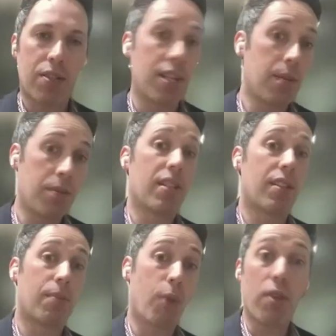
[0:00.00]
it seems that
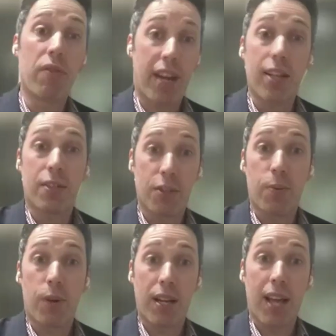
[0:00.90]
they're motivated to
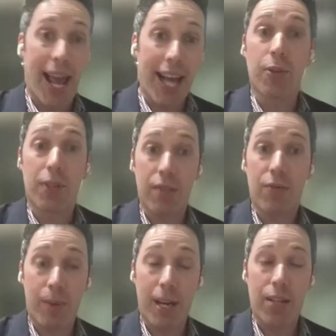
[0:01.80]
spread accurate
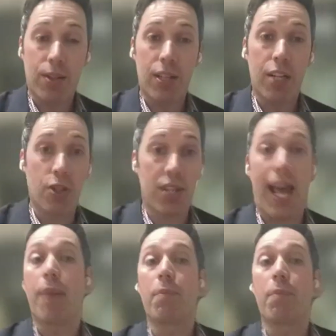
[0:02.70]
information. It just
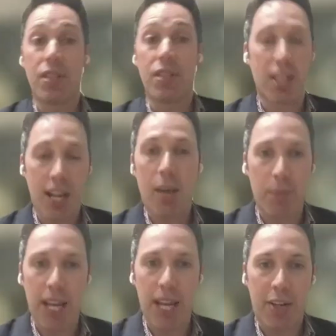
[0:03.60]
happens to
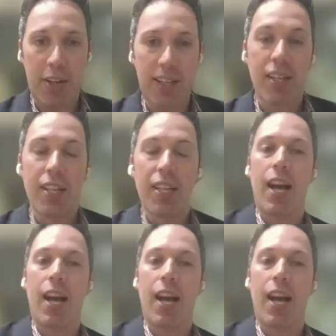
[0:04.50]
not be accurate.